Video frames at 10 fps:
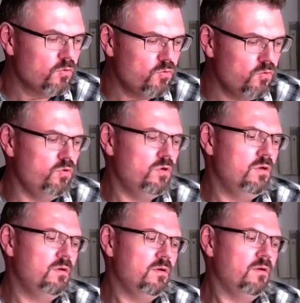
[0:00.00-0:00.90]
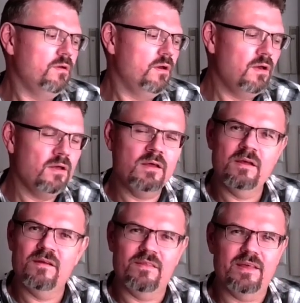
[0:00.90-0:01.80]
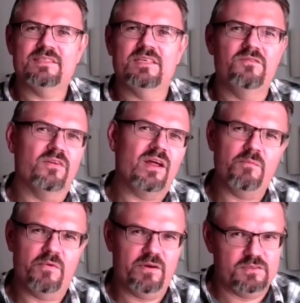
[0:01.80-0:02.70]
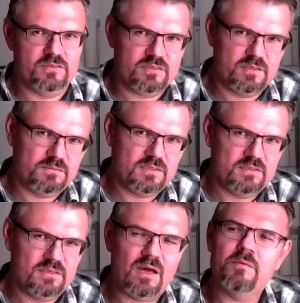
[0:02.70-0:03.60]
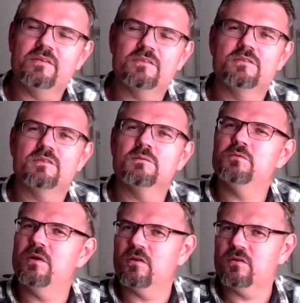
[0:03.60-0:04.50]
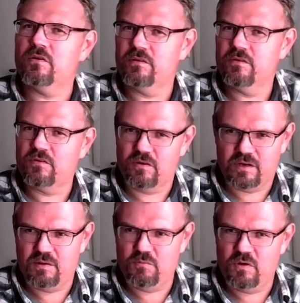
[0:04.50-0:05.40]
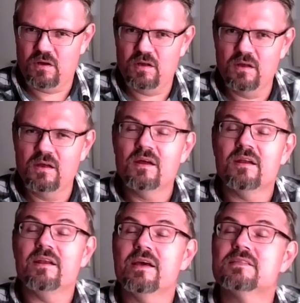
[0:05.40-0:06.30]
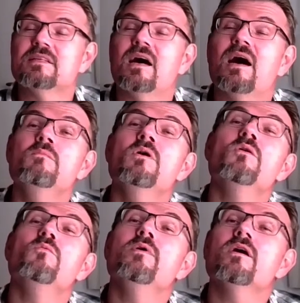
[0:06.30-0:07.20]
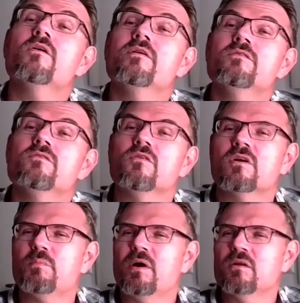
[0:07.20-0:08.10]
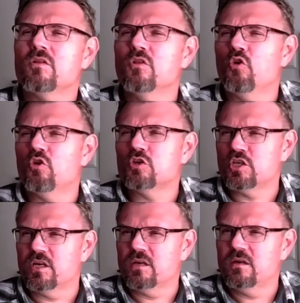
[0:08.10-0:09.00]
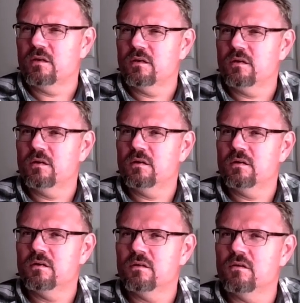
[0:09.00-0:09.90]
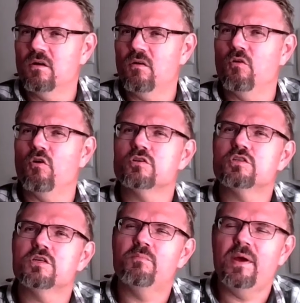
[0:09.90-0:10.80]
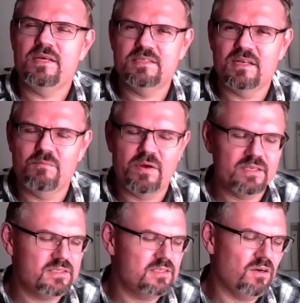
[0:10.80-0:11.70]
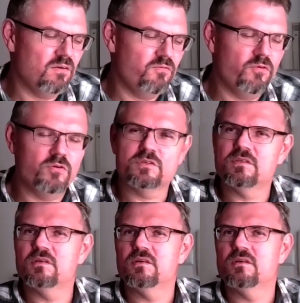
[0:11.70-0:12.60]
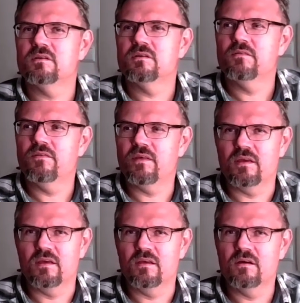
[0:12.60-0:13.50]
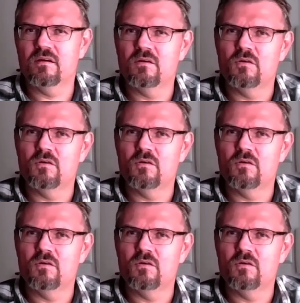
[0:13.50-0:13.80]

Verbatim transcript: Good, yeah? That's it for numbering systems. Numbering systems we are not going to talk anymore. Next time we are going to talk about logic. Yeah? Our logic base elements is our first thing. Yeah?